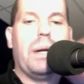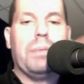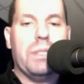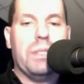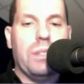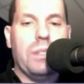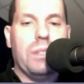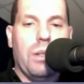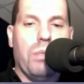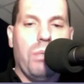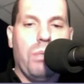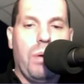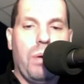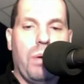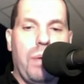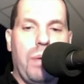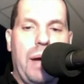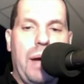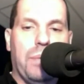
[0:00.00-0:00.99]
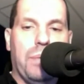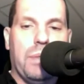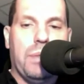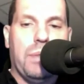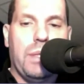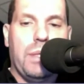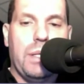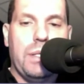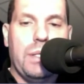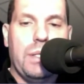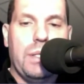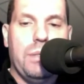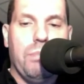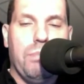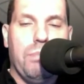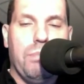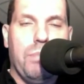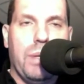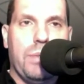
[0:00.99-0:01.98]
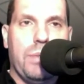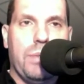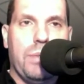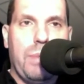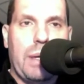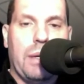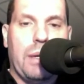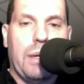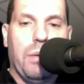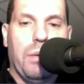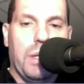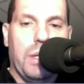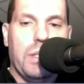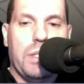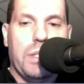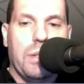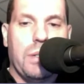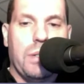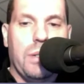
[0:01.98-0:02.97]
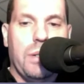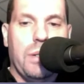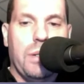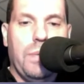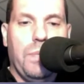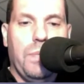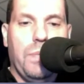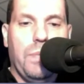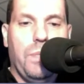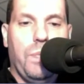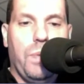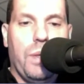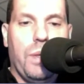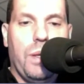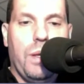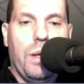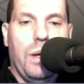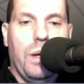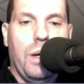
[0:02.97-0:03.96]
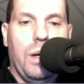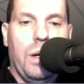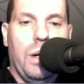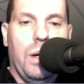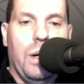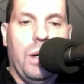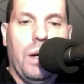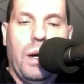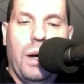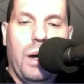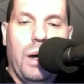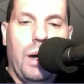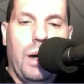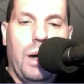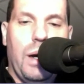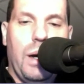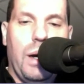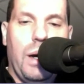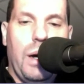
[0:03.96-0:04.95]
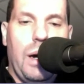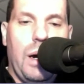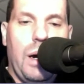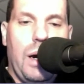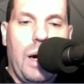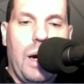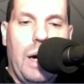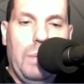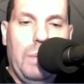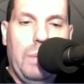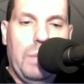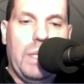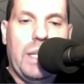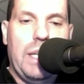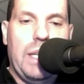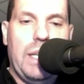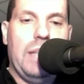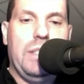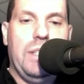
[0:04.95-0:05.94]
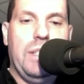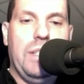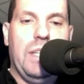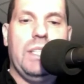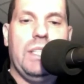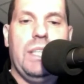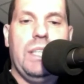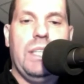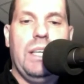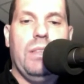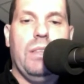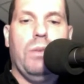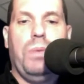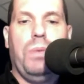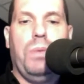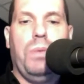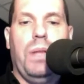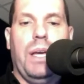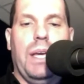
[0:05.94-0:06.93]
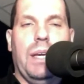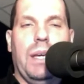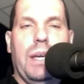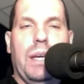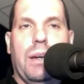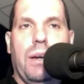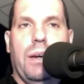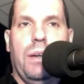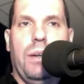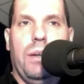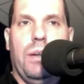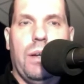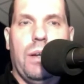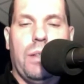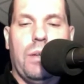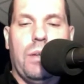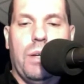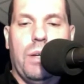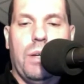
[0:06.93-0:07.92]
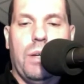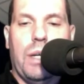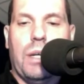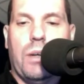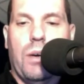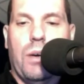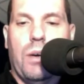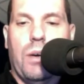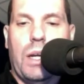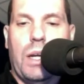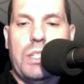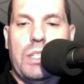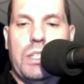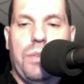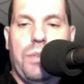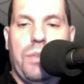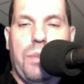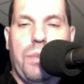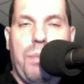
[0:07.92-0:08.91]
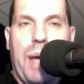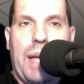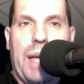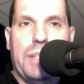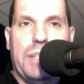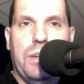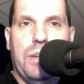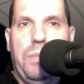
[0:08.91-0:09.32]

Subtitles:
going to throw out this bit of speculation. I'm going to guess he is either playing another incarnation of the Master,